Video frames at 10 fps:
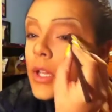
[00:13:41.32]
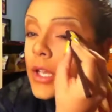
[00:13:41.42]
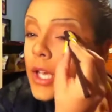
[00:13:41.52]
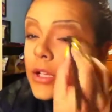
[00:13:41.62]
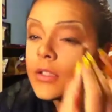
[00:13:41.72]

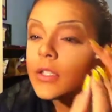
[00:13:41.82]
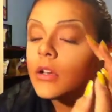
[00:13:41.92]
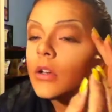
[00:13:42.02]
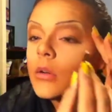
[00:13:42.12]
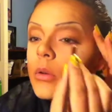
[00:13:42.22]
Yeah,
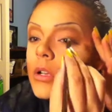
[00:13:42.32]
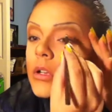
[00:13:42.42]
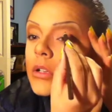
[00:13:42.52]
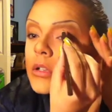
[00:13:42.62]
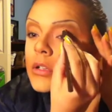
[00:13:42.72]
so
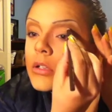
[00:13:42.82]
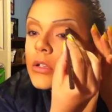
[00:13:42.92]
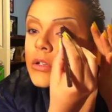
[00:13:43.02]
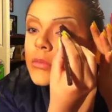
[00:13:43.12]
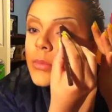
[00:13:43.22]

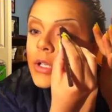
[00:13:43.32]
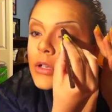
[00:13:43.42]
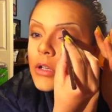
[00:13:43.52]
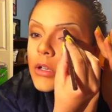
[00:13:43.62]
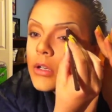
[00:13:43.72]
oh my
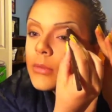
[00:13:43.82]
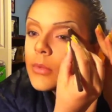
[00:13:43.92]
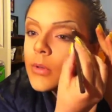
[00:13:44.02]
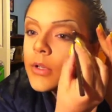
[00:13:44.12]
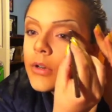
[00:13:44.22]
god,
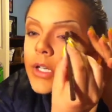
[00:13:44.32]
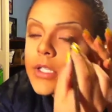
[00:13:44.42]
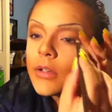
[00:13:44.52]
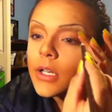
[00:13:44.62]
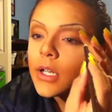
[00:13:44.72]
I'm going
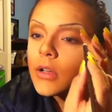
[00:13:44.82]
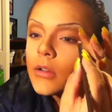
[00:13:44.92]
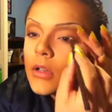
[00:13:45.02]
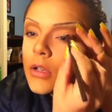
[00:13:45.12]
crazy right now.